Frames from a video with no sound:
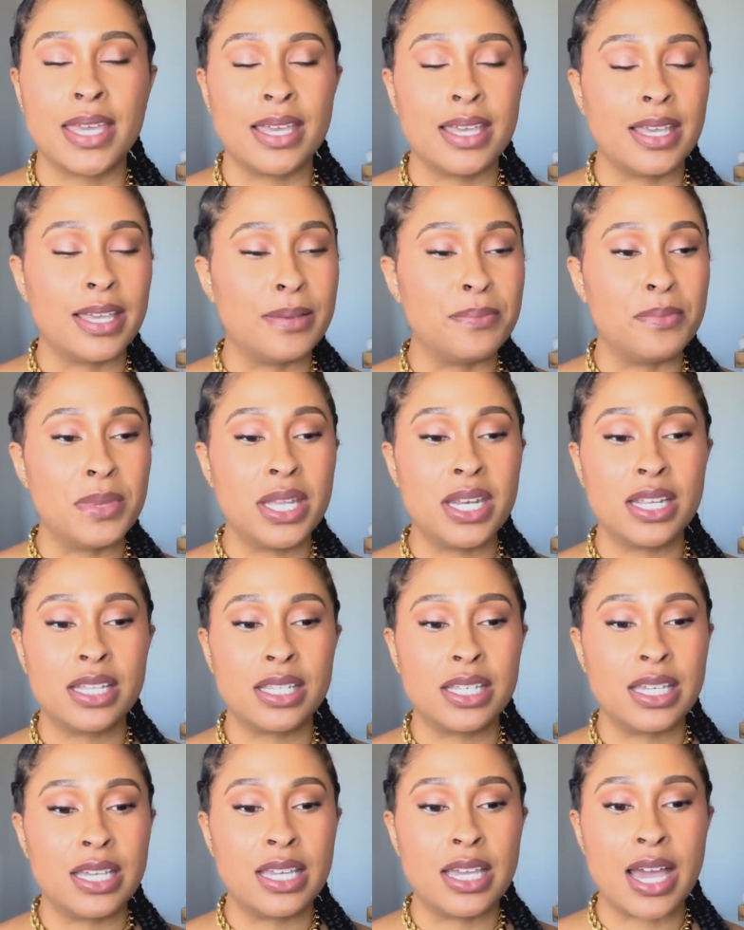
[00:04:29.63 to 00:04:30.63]

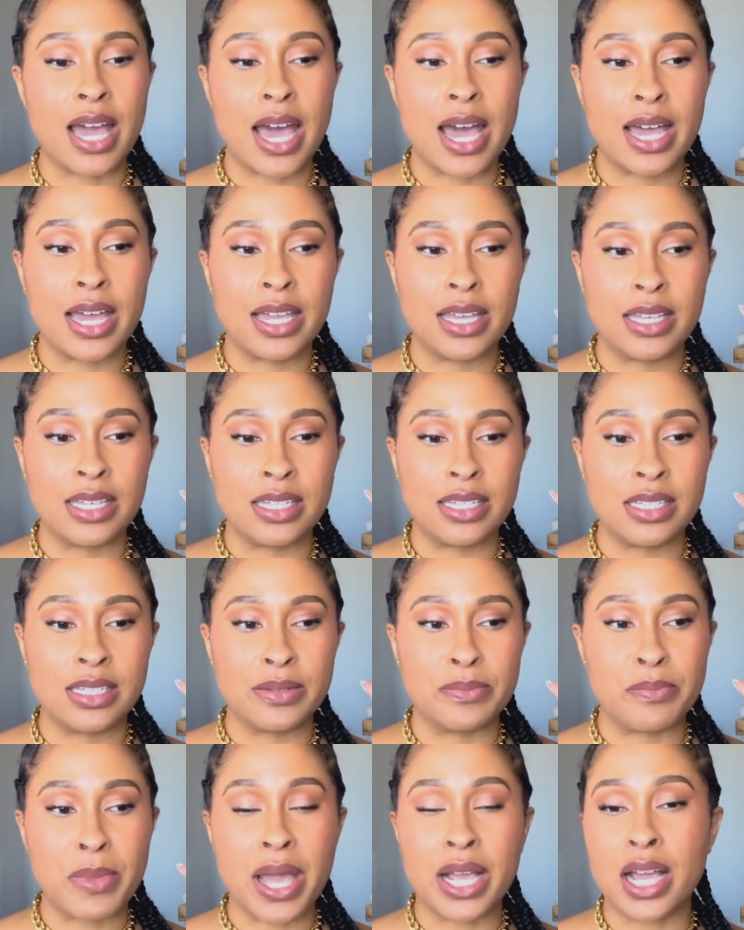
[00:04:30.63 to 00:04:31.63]
immediately,
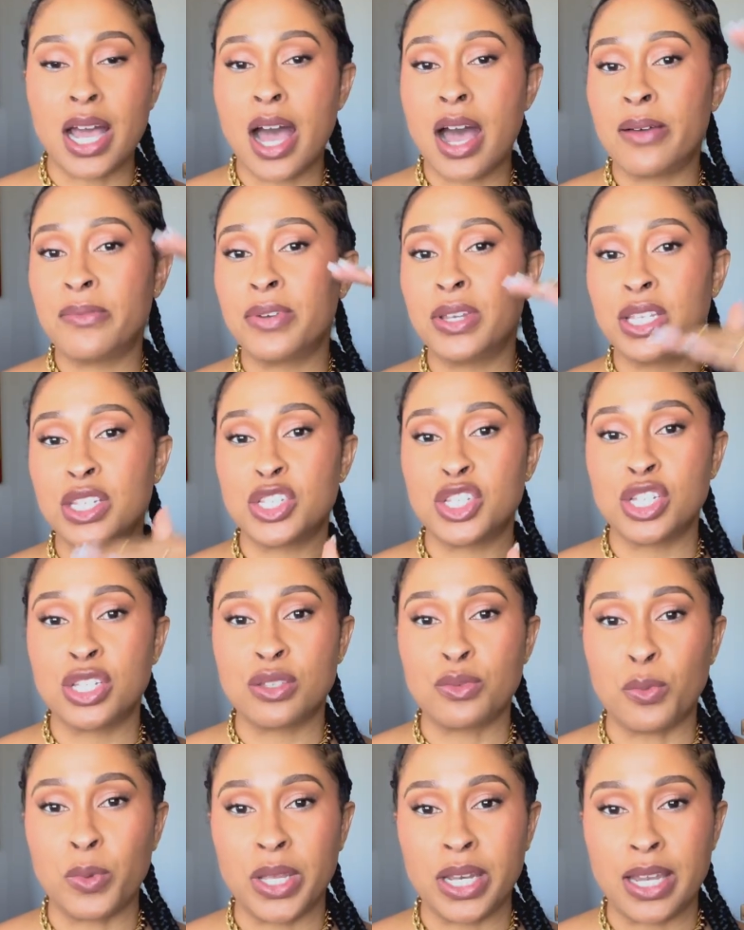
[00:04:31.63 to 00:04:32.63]
my confidence just
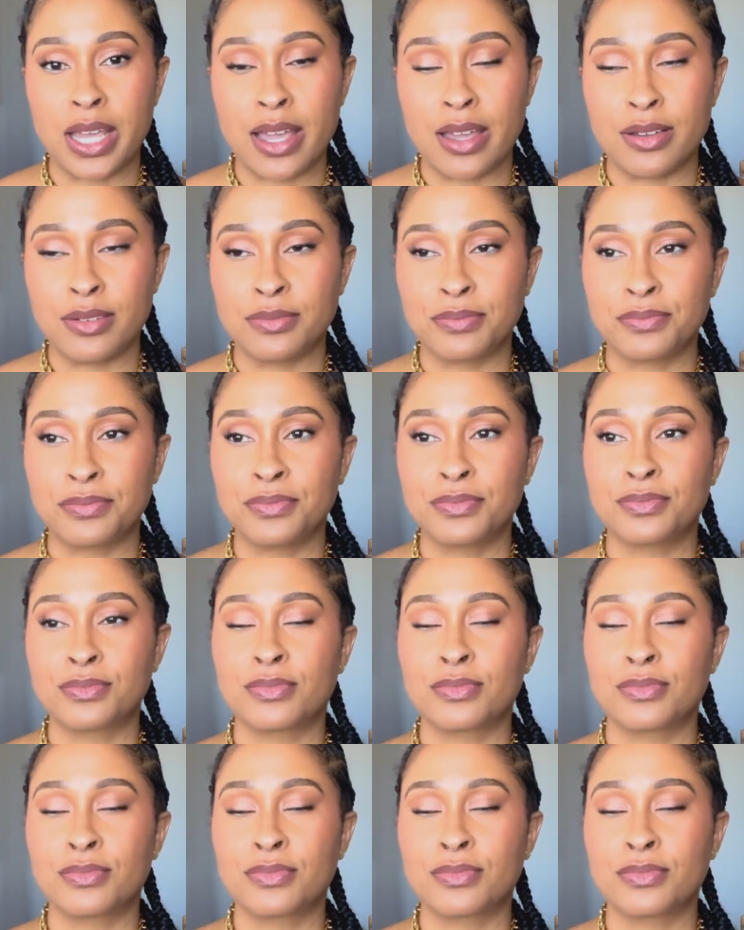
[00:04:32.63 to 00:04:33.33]
went down.